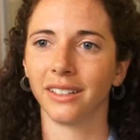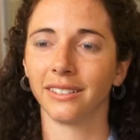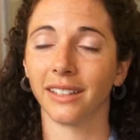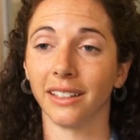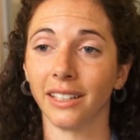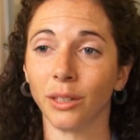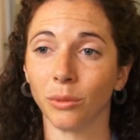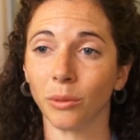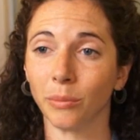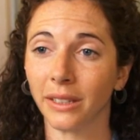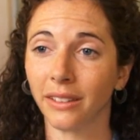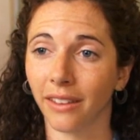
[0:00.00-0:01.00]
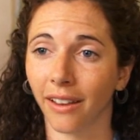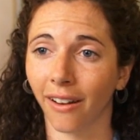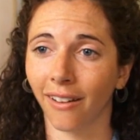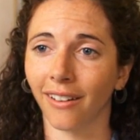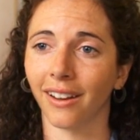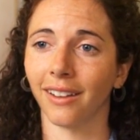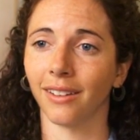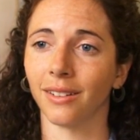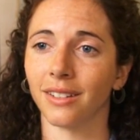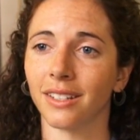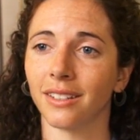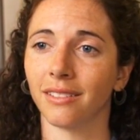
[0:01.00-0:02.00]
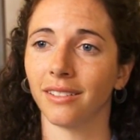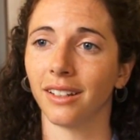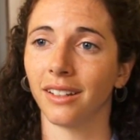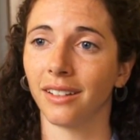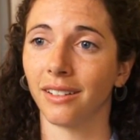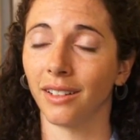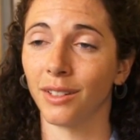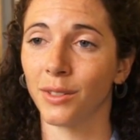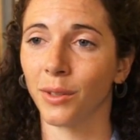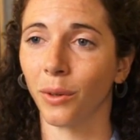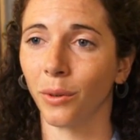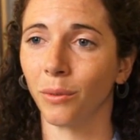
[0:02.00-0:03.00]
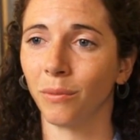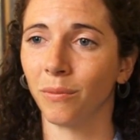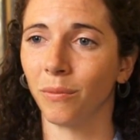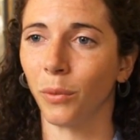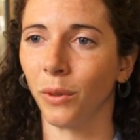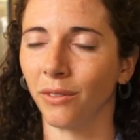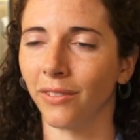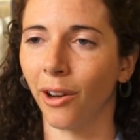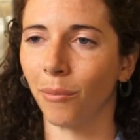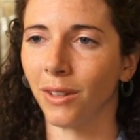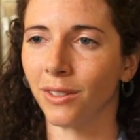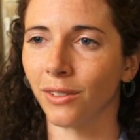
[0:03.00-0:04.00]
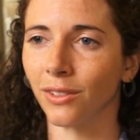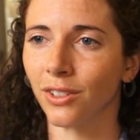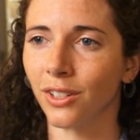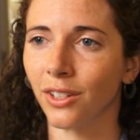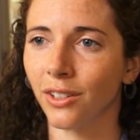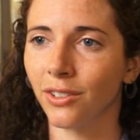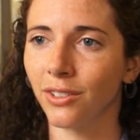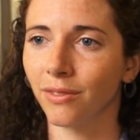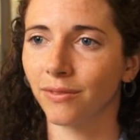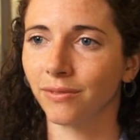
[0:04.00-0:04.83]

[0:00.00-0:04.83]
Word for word: that need will be there, and so will environmental engineers.